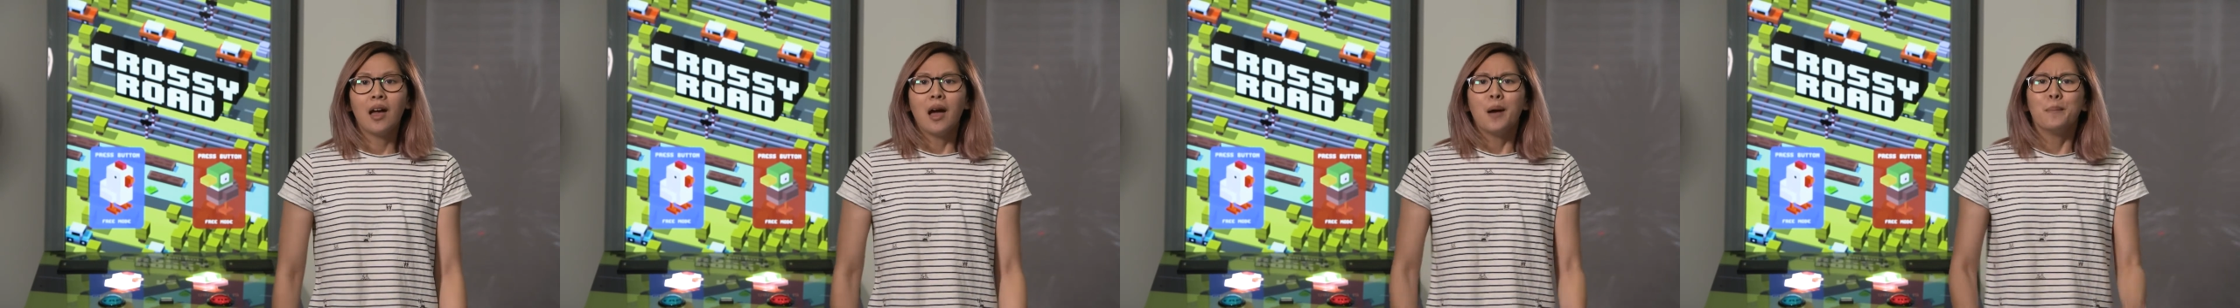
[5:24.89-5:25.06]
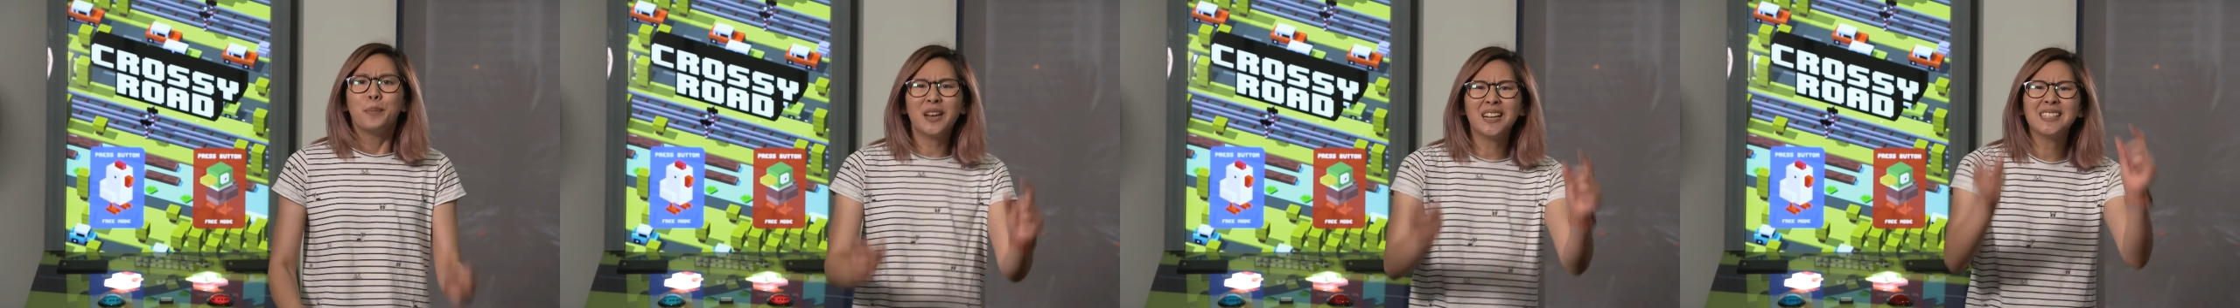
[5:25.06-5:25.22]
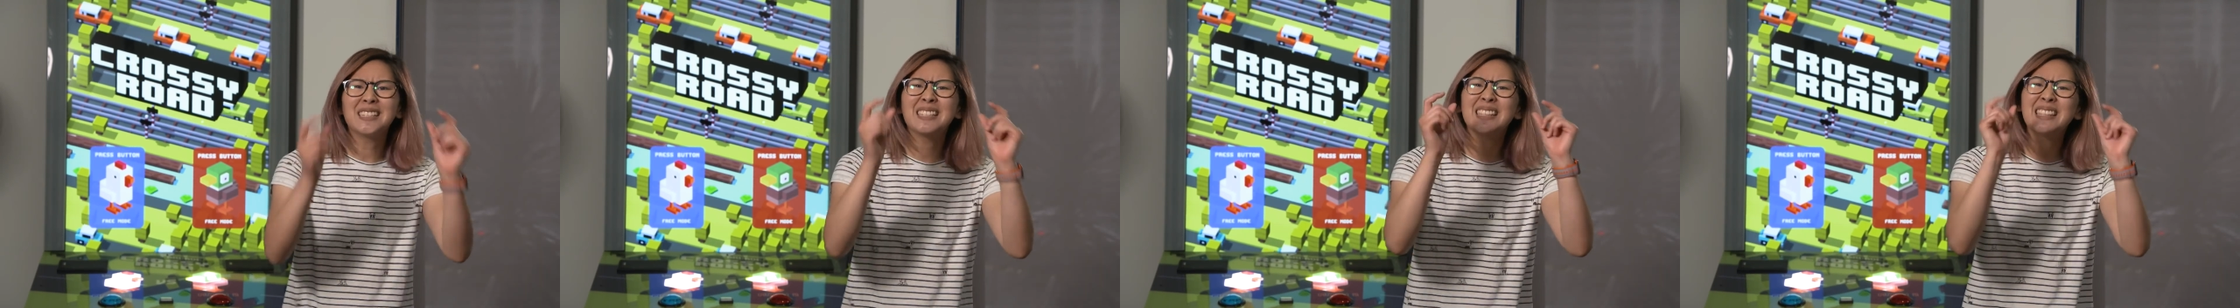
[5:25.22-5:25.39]

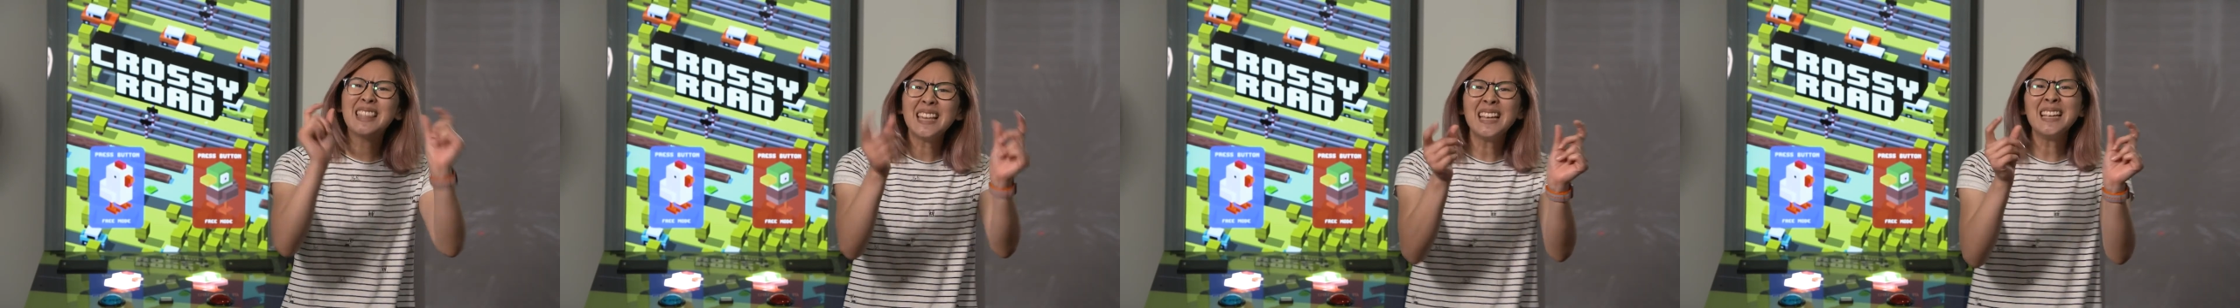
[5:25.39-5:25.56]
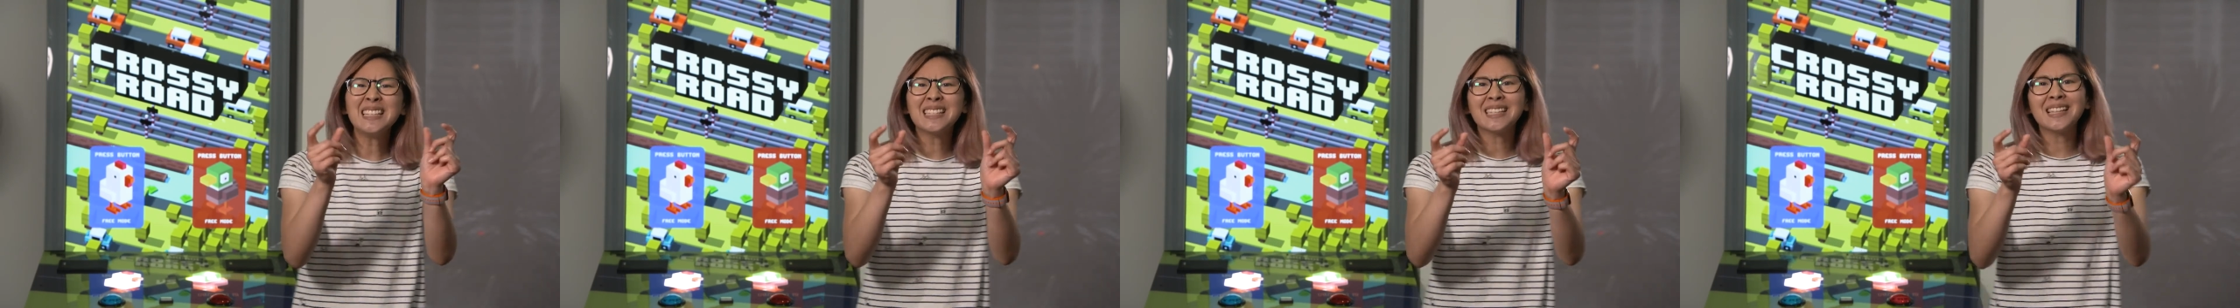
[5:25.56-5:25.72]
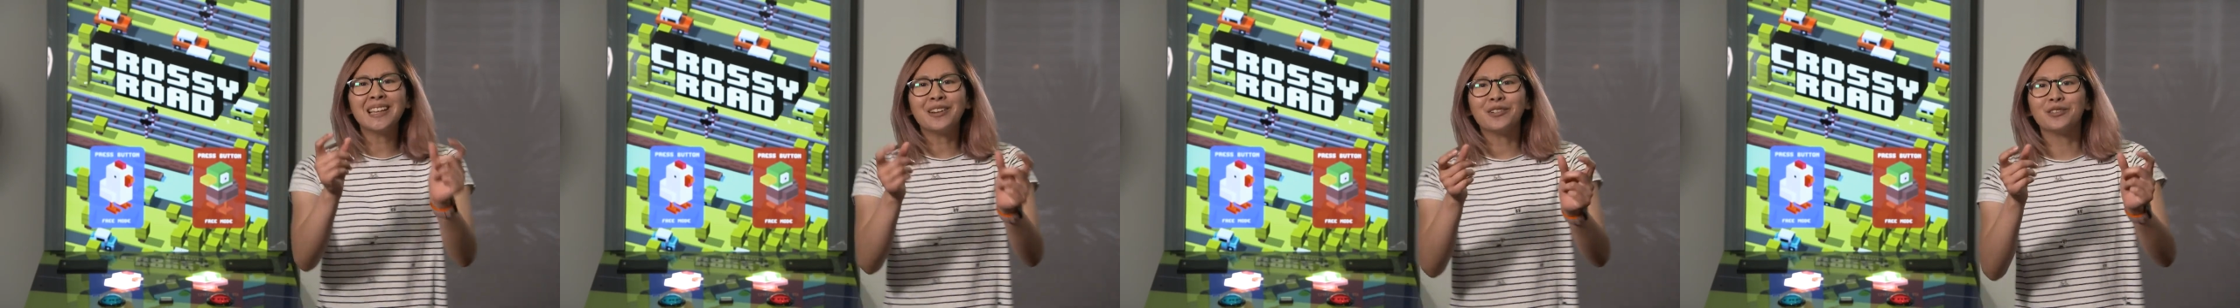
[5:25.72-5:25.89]
But it's
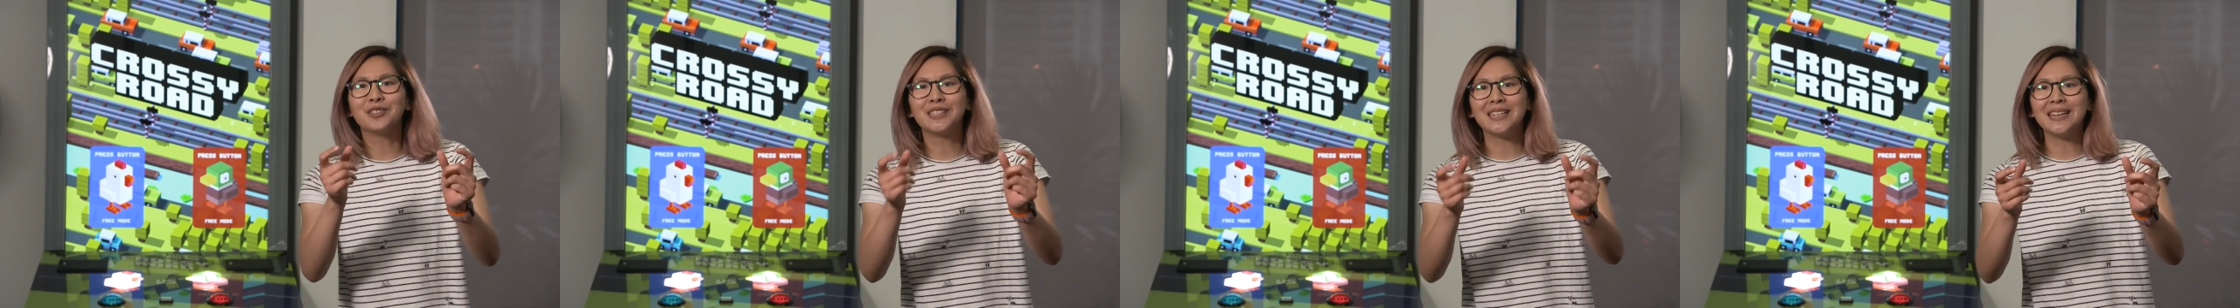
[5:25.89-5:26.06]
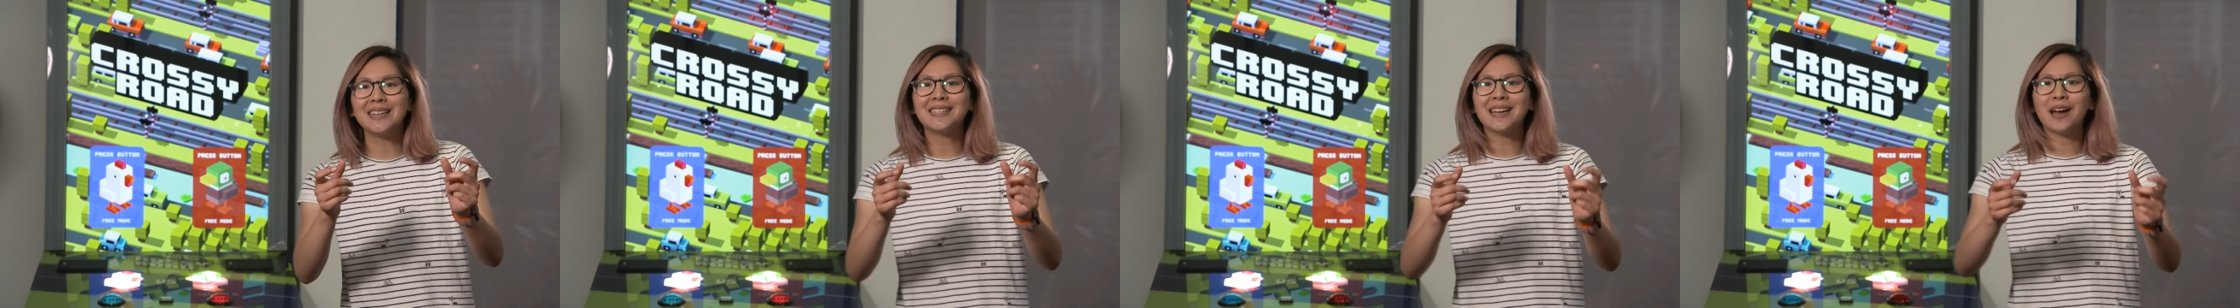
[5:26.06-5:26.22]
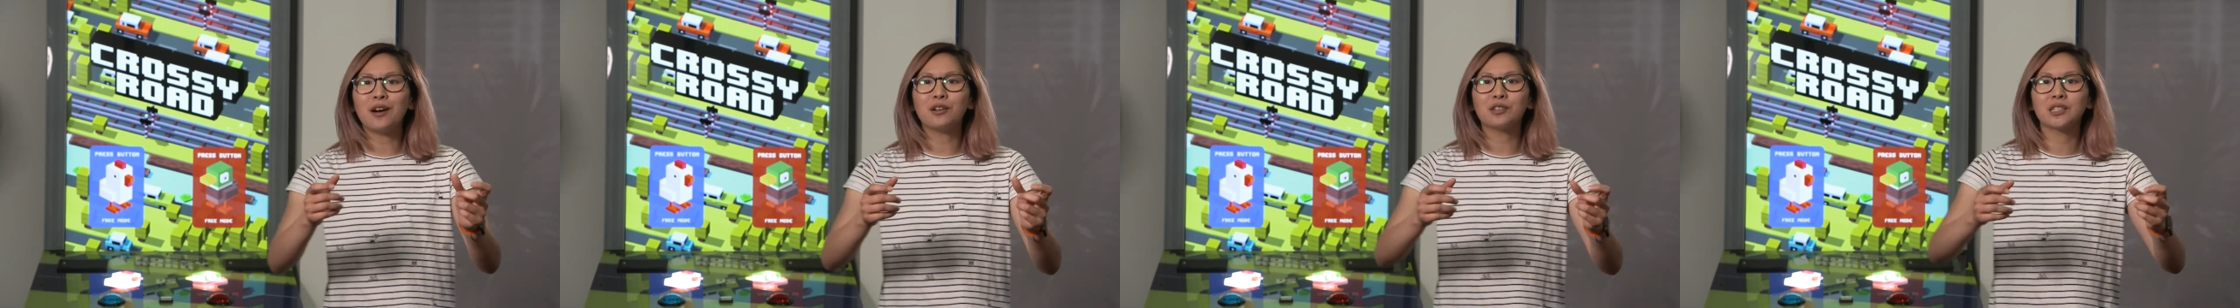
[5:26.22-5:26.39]
these little
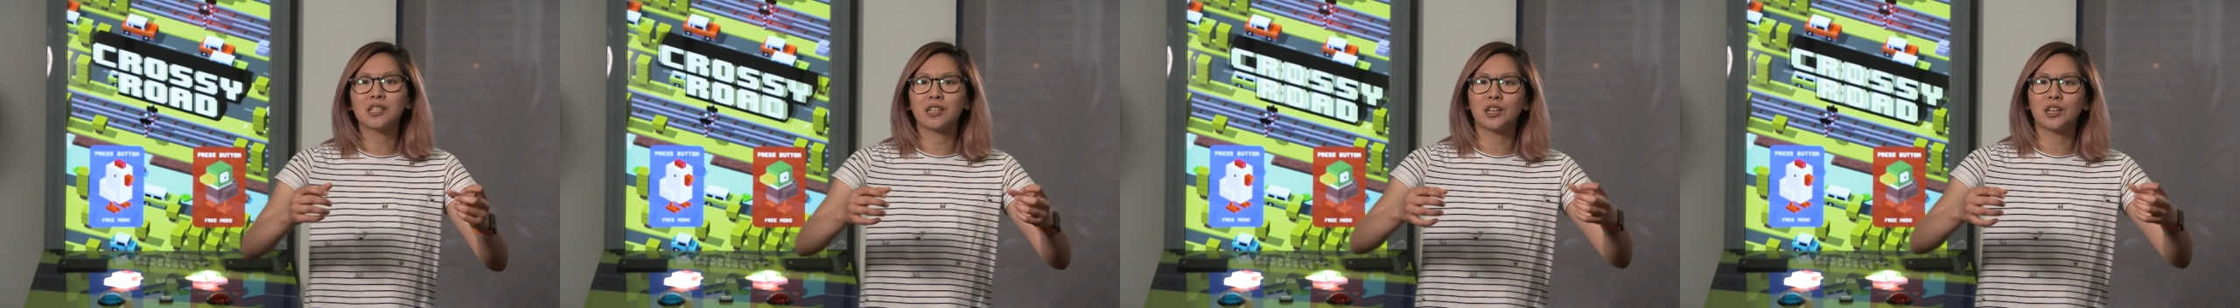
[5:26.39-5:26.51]
details